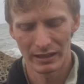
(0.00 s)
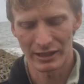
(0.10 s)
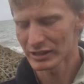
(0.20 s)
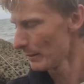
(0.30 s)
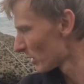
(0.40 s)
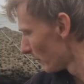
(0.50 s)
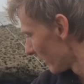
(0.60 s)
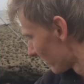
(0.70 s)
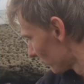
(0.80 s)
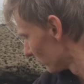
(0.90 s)
he seems to
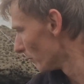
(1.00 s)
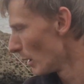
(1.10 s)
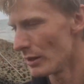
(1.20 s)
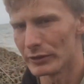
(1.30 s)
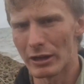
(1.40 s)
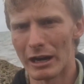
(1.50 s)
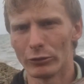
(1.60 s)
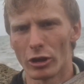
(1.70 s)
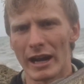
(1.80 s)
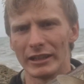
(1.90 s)
be moving
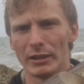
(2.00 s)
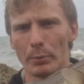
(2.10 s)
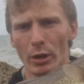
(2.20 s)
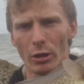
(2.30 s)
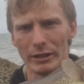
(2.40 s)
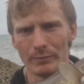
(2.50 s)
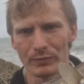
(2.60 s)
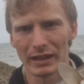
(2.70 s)
around alright in the pool, and